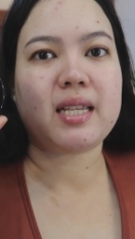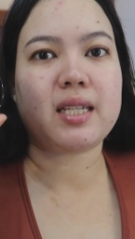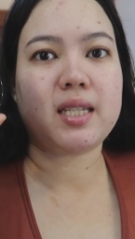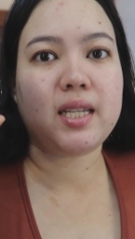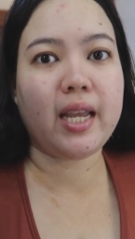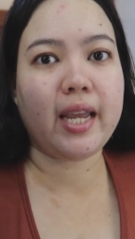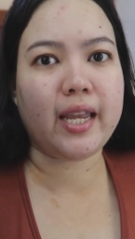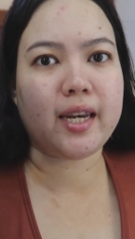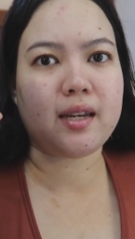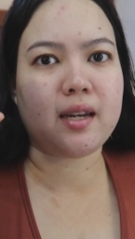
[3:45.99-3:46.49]

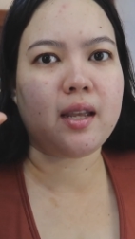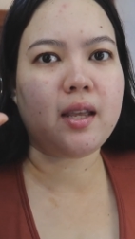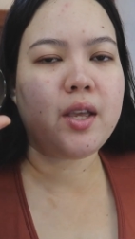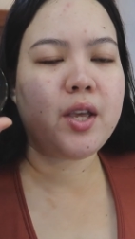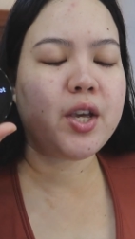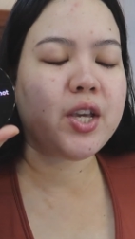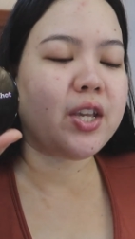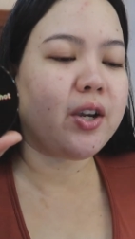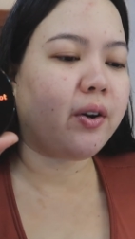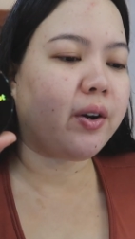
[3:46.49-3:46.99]
As in,
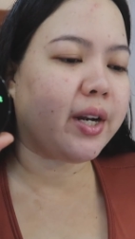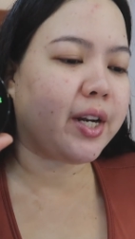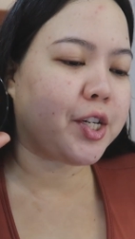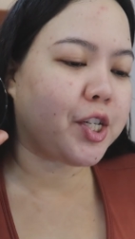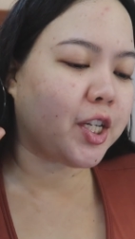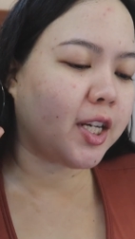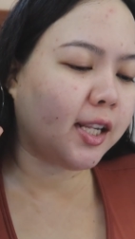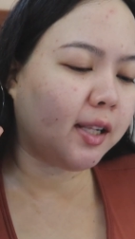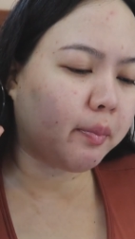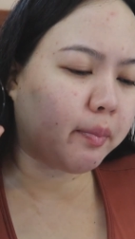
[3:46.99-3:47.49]
yung
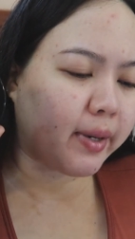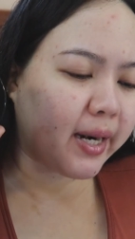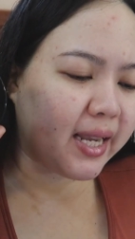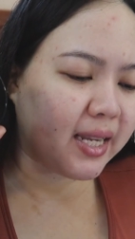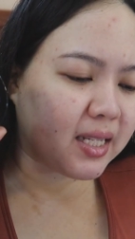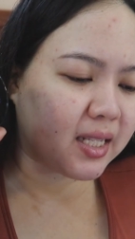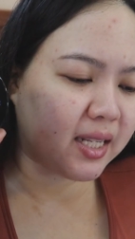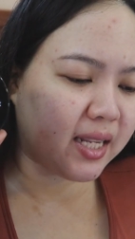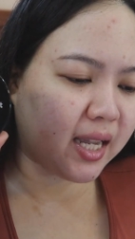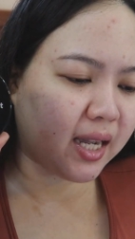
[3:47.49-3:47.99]
original
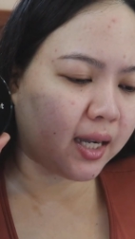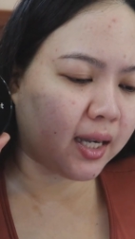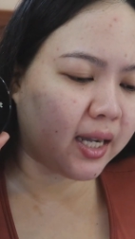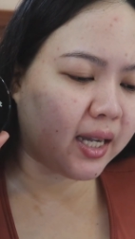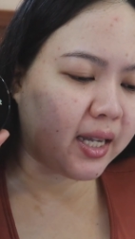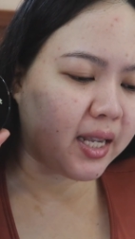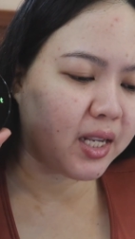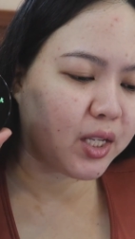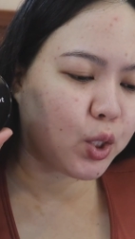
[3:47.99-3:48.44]
price niya